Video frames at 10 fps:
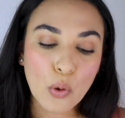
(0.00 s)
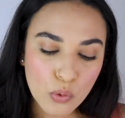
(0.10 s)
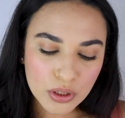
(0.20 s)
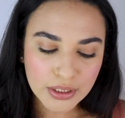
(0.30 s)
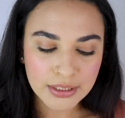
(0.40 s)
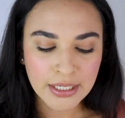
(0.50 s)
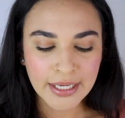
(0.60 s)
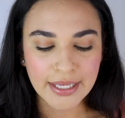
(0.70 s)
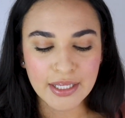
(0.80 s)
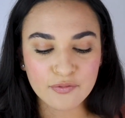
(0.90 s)
Or
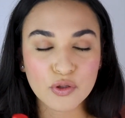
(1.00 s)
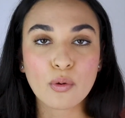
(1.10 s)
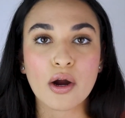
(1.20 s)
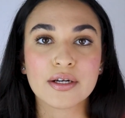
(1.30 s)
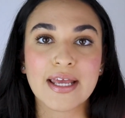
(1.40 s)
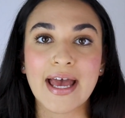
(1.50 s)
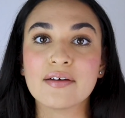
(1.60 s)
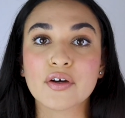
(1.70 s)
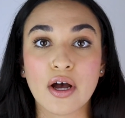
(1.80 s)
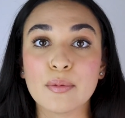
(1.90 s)
if you already
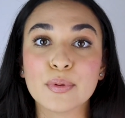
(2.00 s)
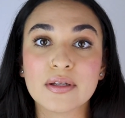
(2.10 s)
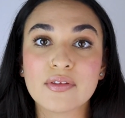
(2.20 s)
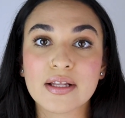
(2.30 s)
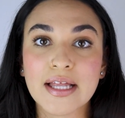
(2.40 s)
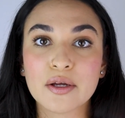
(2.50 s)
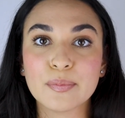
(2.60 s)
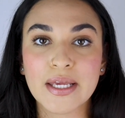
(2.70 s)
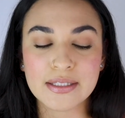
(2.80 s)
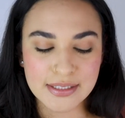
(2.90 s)
have a couple of the
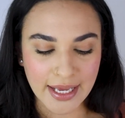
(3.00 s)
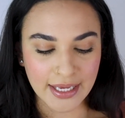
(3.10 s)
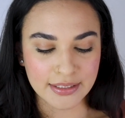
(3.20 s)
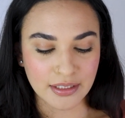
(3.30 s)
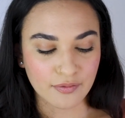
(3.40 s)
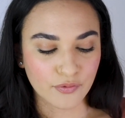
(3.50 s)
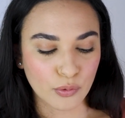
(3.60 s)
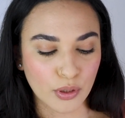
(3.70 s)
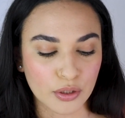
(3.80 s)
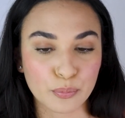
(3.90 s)
cloud paints, and if
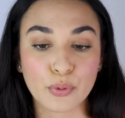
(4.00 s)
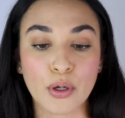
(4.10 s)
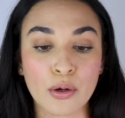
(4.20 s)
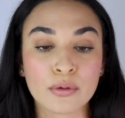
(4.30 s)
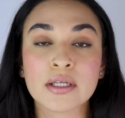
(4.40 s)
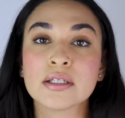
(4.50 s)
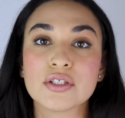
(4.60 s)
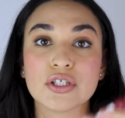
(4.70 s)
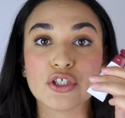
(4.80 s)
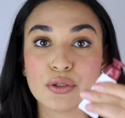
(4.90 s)
you are prone
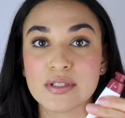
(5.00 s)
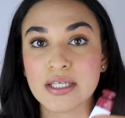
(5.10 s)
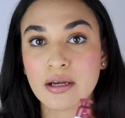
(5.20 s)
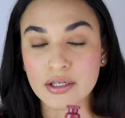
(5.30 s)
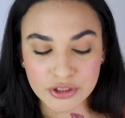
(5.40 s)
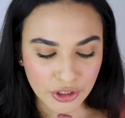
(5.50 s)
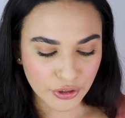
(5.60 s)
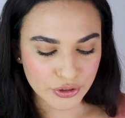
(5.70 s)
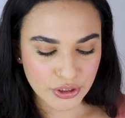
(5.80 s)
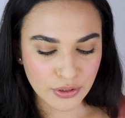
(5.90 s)
to choosing a
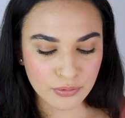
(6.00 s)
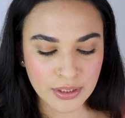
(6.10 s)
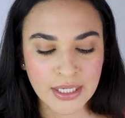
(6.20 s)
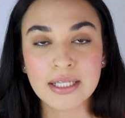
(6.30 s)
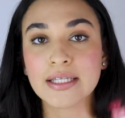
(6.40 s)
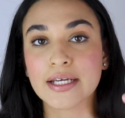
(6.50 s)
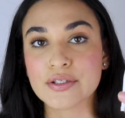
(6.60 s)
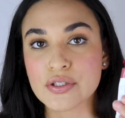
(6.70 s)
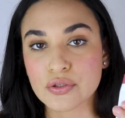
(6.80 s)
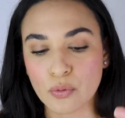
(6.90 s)
darker tone like
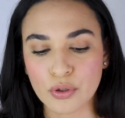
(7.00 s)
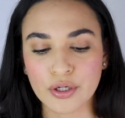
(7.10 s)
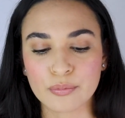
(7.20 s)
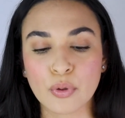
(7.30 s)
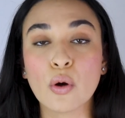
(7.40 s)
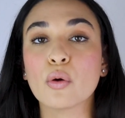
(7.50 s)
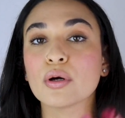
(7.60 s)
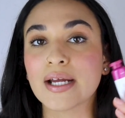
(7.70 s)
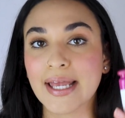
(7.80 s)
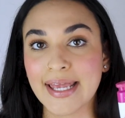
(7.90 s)
a Storm
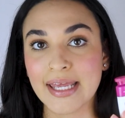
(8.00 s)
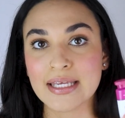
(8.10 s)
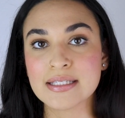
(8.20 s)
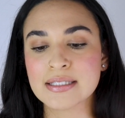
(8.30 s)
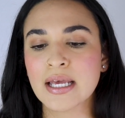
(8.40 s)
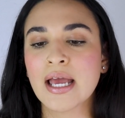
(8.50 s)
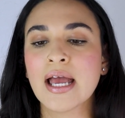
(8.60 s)
or a Haze,